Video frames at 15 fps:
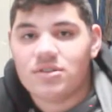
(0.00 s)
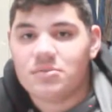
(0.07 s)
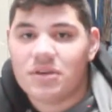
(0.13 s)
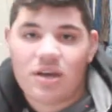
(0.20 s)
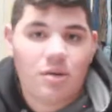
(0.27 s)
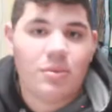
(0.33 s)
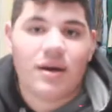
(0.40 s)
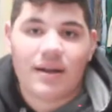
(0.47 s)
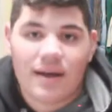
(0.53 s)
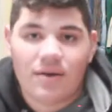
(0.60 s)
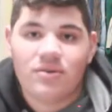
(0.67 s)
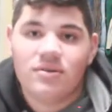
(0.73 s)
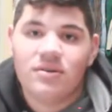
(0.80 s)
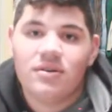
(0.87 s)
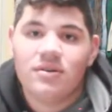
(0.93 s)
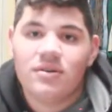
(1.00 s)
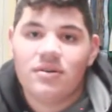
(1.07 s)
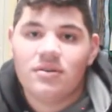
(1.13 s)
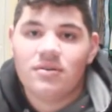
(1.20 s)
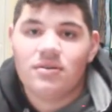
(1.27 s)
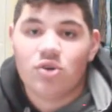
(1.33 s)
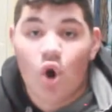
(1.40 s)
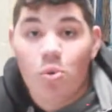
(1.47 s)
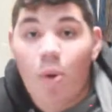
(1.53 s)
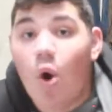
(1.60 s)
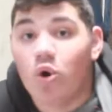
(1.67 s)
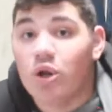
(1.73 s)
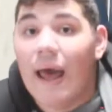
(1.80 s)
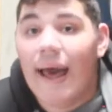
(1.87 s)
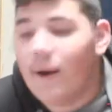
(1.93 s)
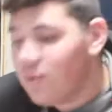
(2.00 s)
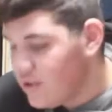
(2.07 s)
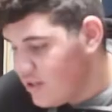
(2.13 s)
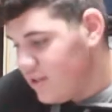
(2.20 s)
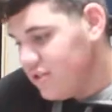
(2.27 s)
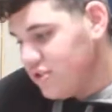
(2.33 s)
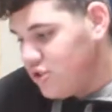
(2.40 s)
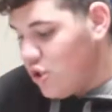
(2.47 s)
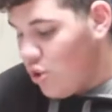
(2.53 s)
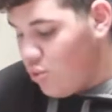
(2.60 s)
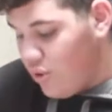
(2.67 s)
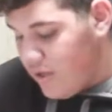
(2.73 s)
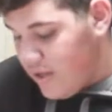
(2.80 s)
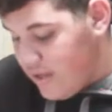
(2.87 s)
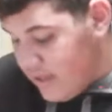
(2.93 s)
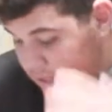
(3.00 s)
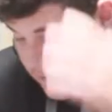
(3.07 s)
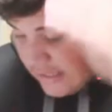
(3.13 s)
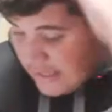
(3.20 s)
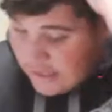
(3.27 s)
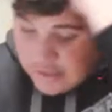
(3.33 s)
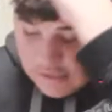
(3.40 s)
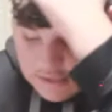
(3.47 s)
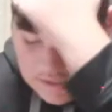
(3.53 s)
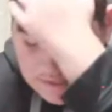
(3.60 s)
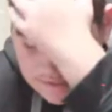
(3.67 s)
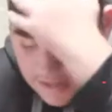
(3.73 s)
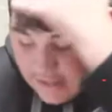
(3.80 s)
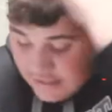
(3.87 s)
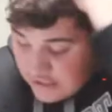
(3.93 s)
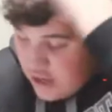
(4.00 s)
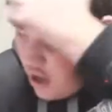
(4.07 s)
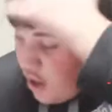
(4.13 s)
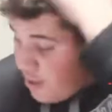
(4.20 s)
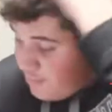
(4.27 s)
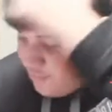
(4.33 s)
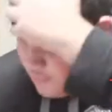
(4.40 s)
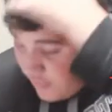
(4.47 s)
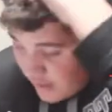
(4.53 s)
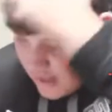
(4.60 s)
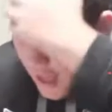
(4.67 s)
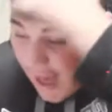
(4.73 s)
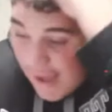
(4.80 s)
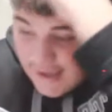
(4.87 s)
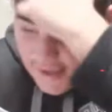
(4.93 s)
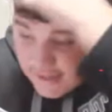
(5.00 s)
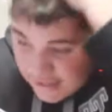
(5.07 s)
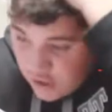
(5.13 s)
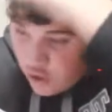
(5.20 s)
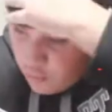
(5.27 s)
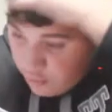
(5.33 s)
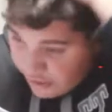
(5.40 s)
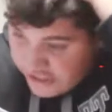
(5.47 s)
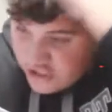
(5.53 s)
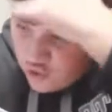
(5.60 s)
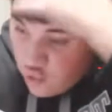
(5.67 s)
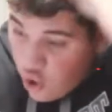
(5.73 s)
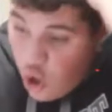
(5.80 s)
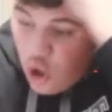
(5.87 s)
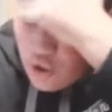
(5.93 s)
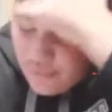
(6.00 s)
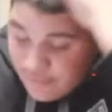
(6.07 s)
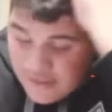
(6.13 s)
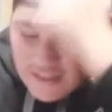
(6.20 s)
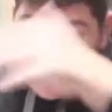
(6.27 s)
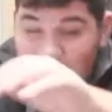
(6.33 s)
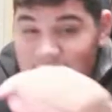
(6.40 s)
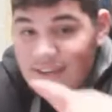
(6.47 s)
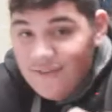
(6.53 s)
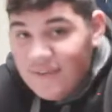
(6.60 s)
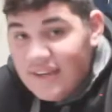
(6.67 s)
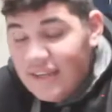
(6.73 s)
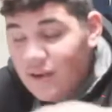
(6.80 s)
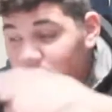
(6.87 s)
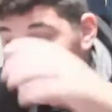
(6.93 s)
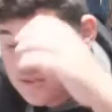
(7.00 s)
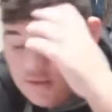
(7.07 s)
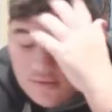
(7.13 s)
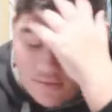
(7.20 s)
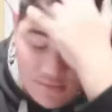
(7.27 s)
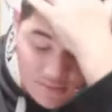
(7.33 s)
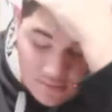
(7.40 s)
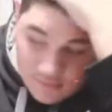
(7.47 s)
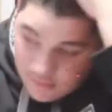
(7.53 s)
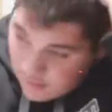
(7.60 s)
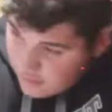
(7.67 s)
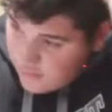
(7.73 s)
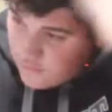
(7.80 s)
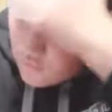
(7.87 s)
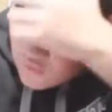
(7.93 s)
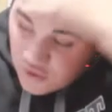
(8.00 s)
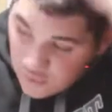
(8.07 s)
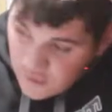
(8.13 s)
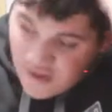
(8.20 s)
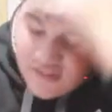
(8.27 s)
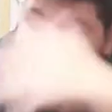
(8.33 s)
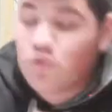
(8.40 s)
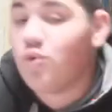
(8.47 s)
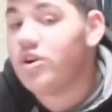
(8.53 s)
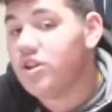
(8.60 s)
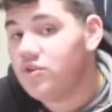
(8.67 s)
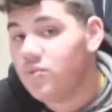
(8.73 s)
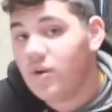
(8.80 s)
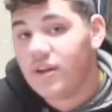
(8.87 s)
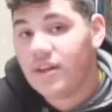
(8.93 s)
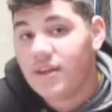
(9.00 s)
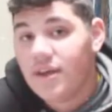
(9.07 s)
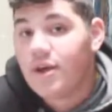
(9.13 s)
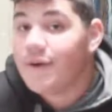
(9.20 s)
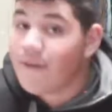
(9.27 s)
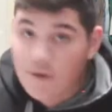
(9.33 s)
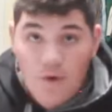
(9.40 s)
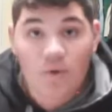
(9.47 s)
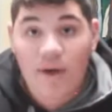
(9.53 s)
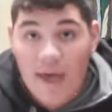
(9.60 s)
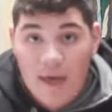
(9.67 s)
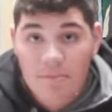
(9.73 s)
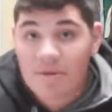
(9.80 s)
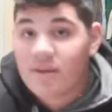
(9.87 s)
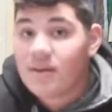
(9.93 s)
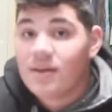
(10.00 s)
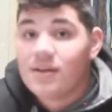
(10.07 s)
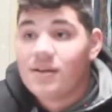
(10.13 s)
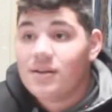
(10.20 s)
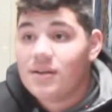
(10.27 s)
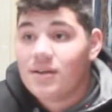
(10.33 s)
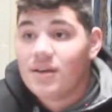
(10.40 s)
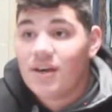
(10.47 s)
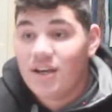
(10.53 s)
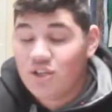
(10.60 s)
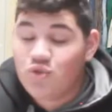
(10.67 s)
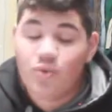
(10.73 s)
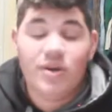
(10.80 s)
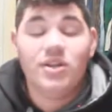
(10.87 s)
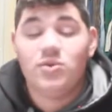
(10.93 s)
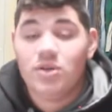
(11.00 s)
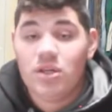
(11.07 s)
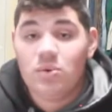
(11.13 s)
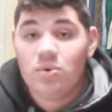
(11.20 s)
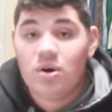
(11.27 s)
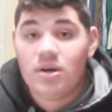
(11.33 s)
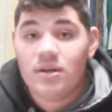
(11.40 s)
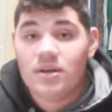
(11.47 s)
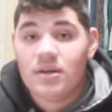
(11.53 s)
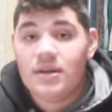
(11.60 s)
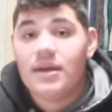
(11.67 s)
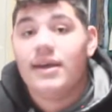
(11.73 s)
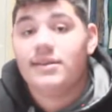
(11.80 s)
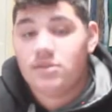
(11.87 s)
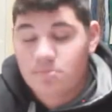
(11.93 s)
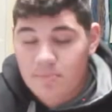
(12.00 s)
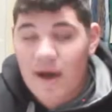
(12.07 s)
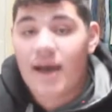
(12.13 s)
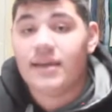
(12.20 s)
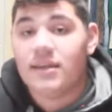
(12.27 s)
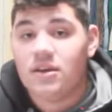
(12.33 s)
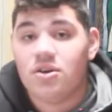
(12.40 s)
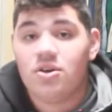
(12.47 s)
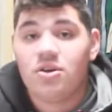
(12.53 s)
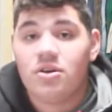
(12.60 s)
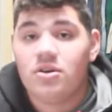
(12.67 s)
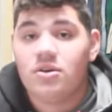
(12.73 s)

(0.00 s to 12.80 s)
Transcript: I mean, come on now. Come on now. So, that's all. I guess I will bring you all lit videos for the rest of 2020. No cap. And 2021, it's my year.